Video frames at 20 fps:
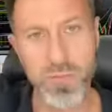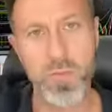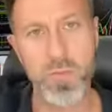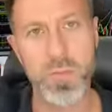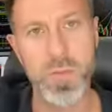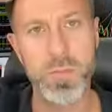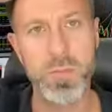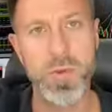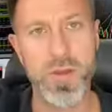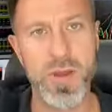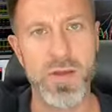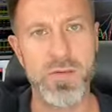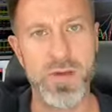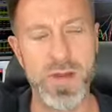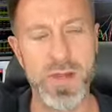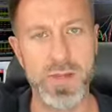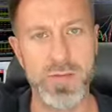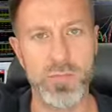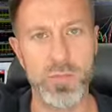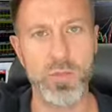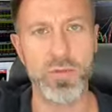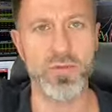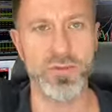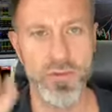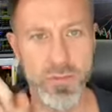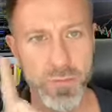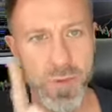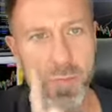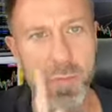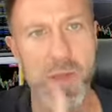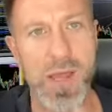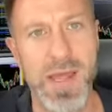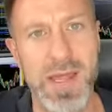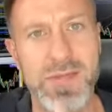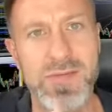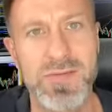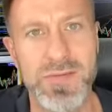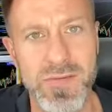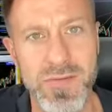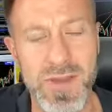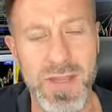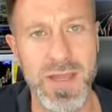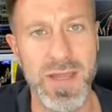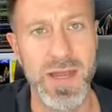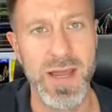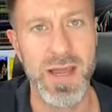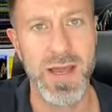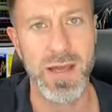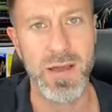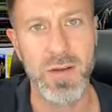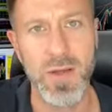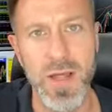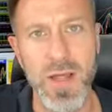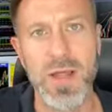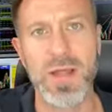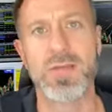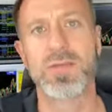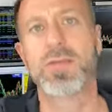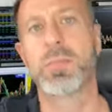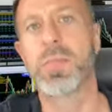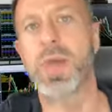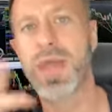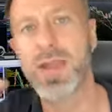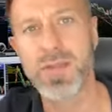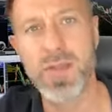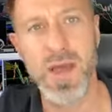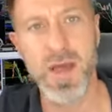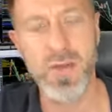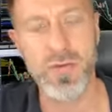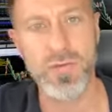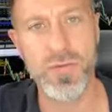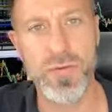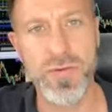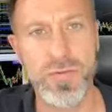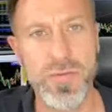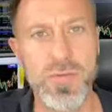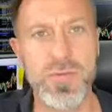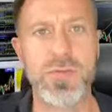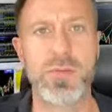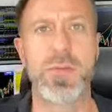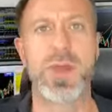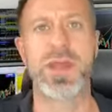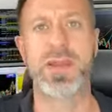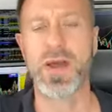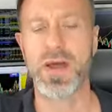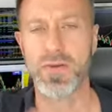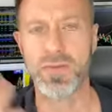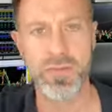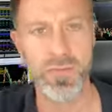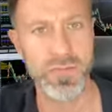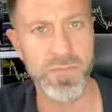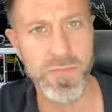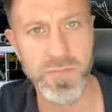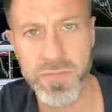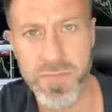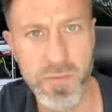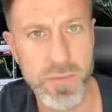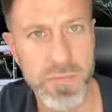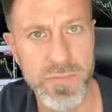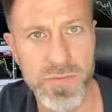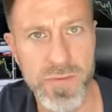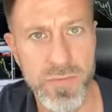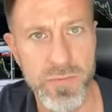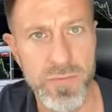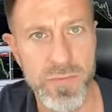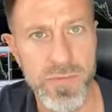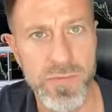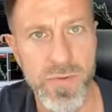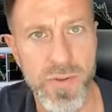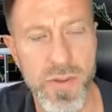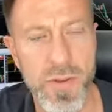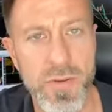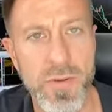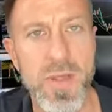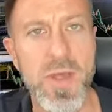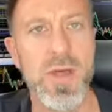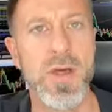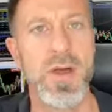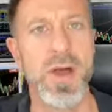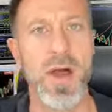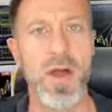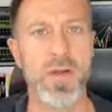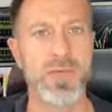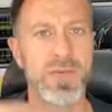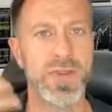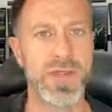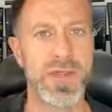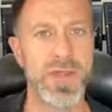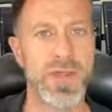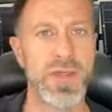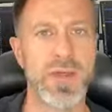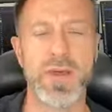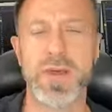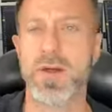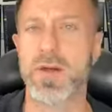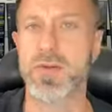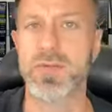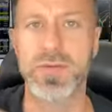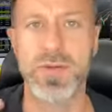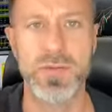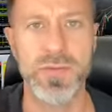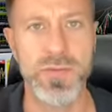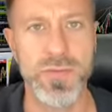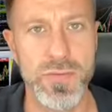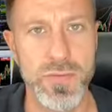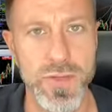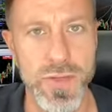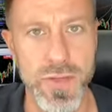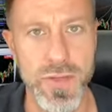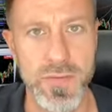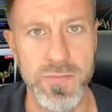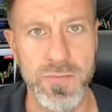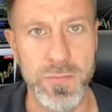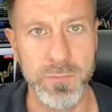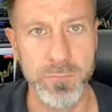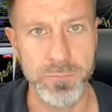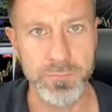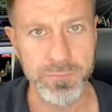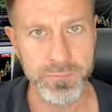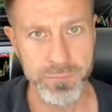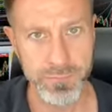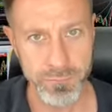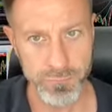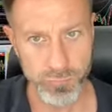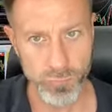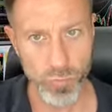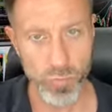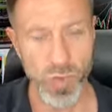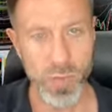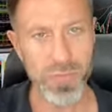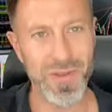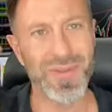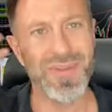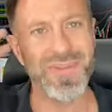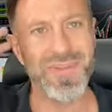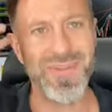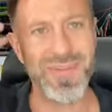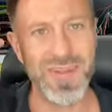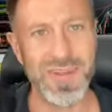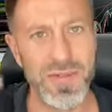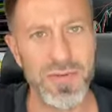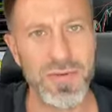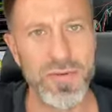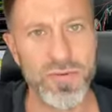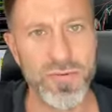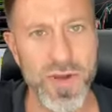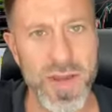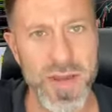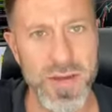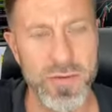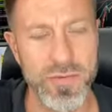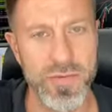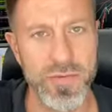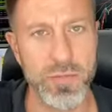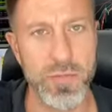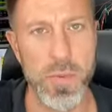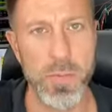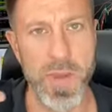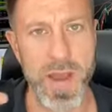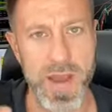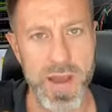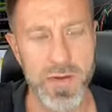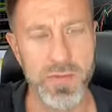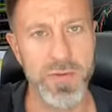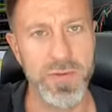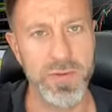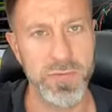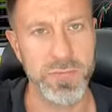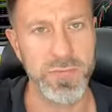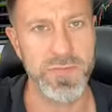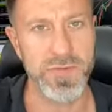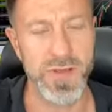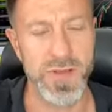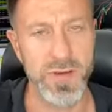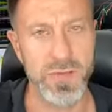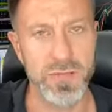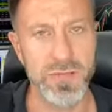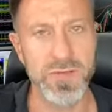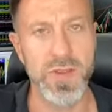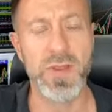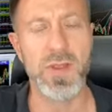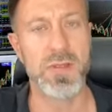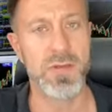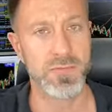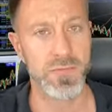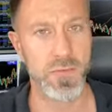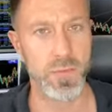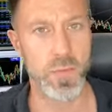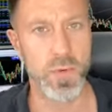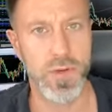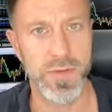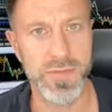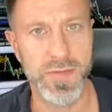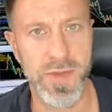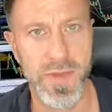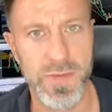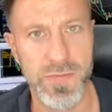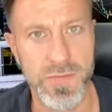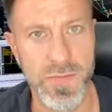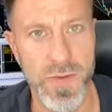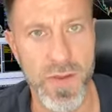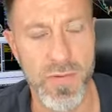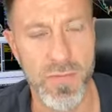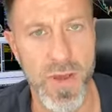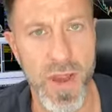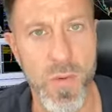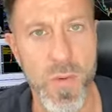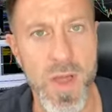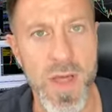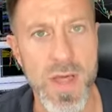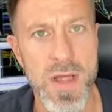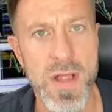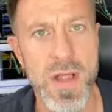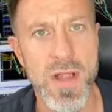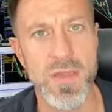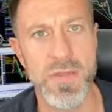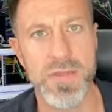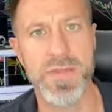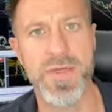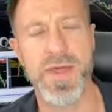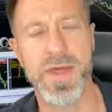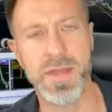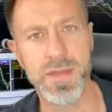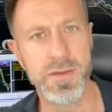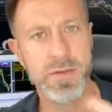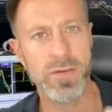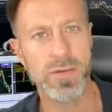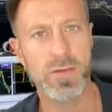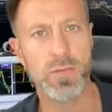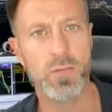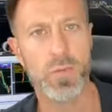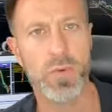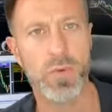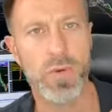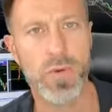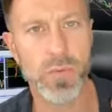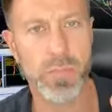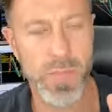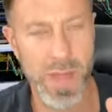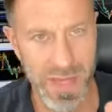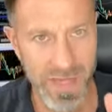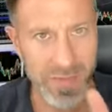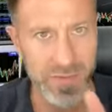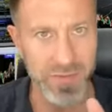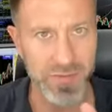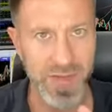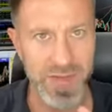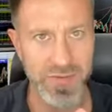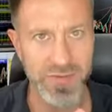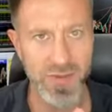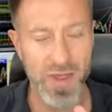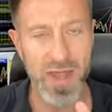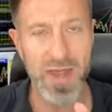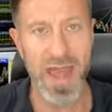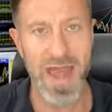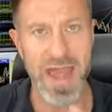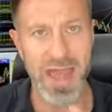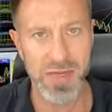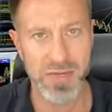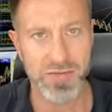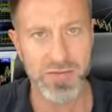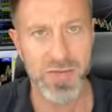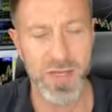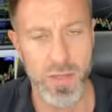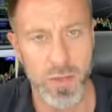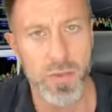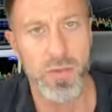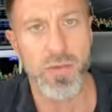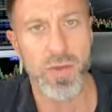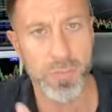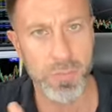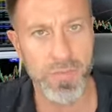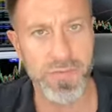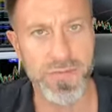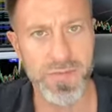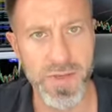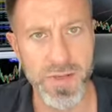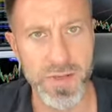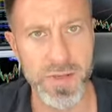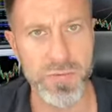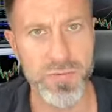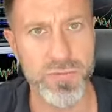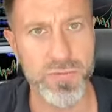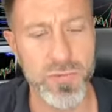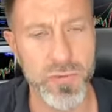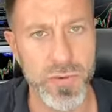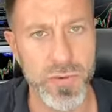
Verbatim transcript: performing period is? Would you be prepared to stick it out to make the 150% return over the year, over the 2 years? Because then the trader is preparing themselves for the worst case scenario. Then we'll look back at the data and actually look at percentage